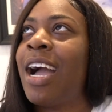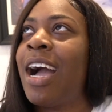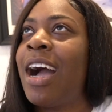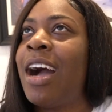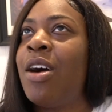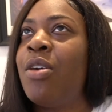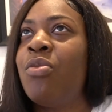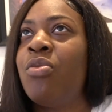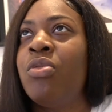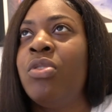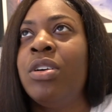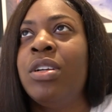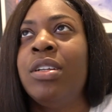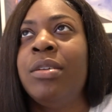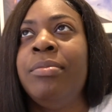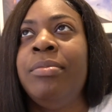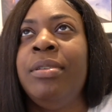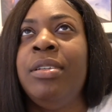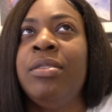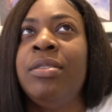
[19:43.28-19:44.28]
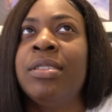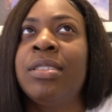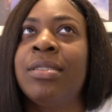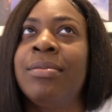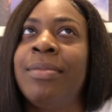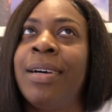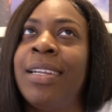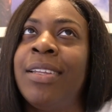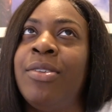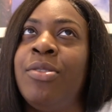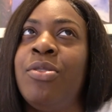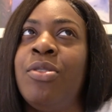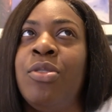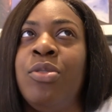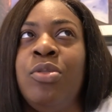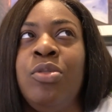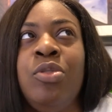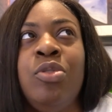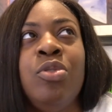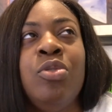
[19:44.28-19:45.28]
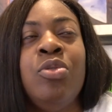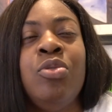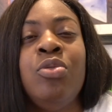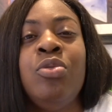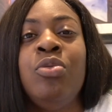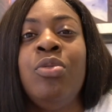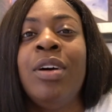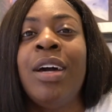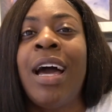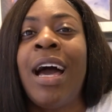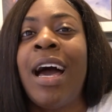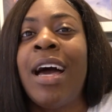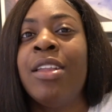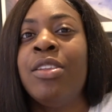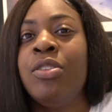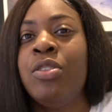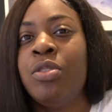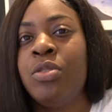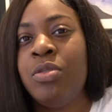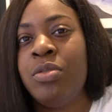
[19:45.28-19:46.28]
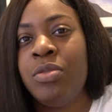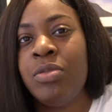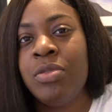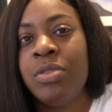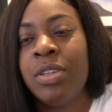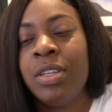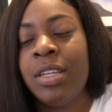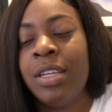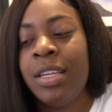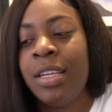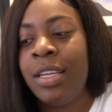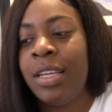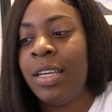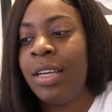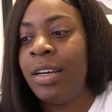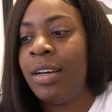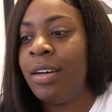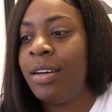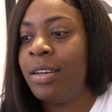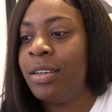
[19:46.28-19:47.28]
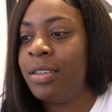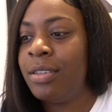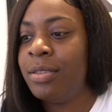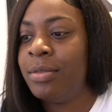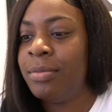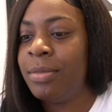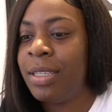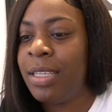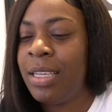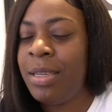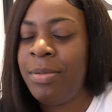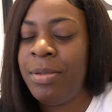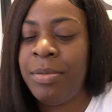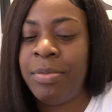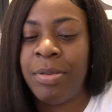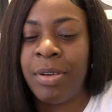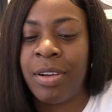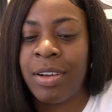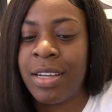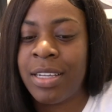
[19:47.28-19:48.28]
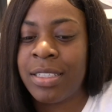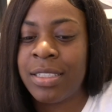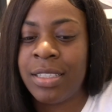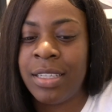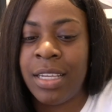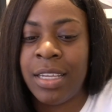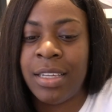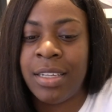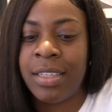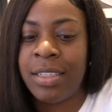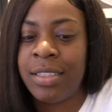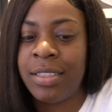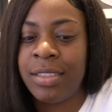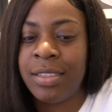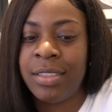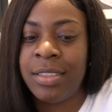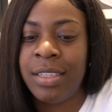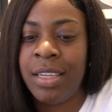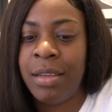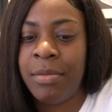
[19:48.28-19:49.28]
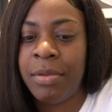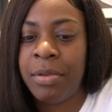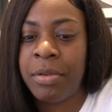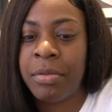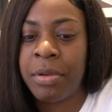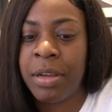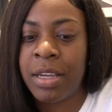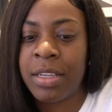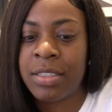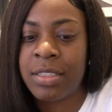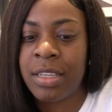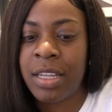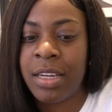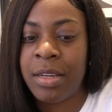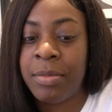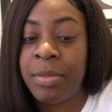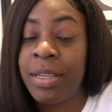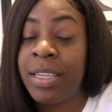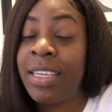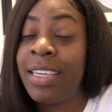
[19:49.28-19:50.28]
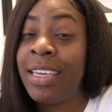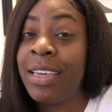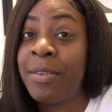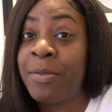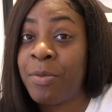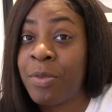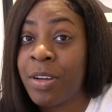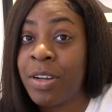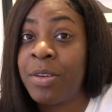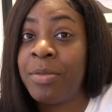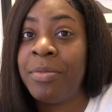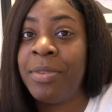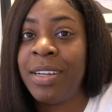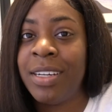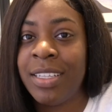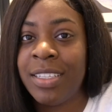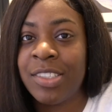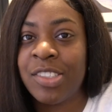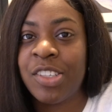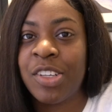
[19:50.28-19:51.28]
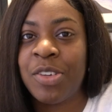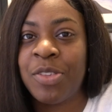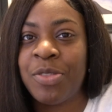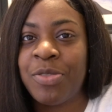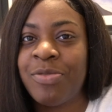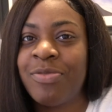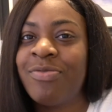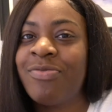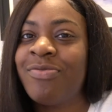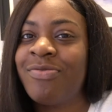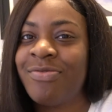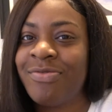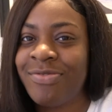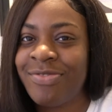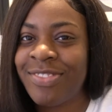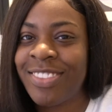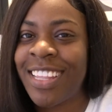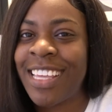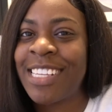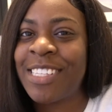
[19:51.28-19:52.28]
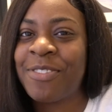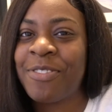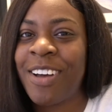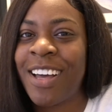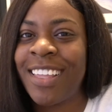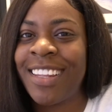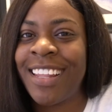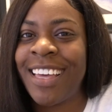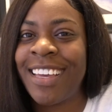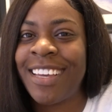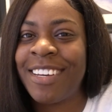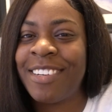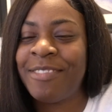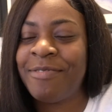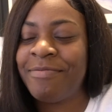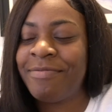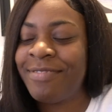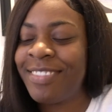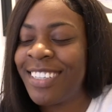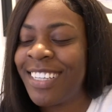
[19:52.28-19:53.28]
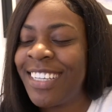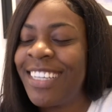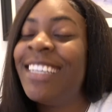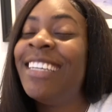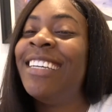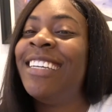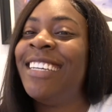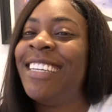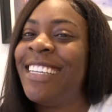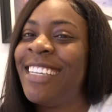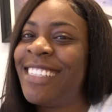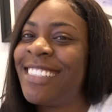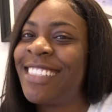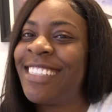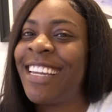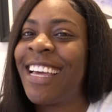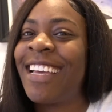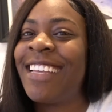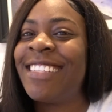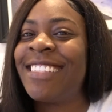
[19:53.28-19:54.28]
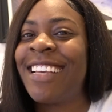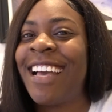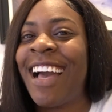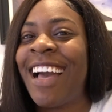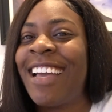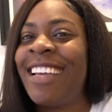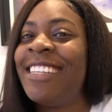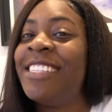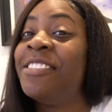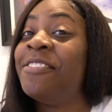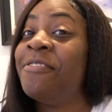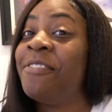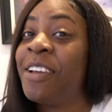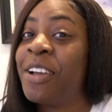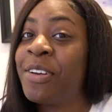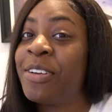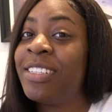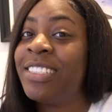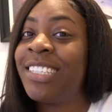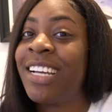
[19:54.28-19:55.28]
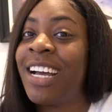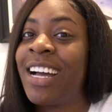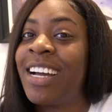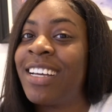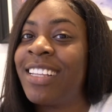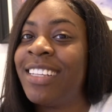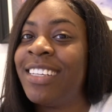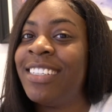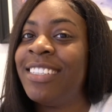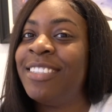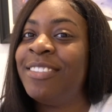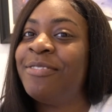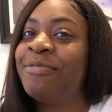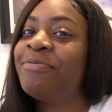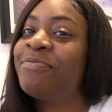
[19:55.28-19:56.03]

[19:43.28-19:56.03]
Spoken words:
I want to be with somebody who's going to do what I do. And he be procrastinating. He be procrastinating, but he get real money, so that's why I like him. He's a nice guy. He's very chocolate.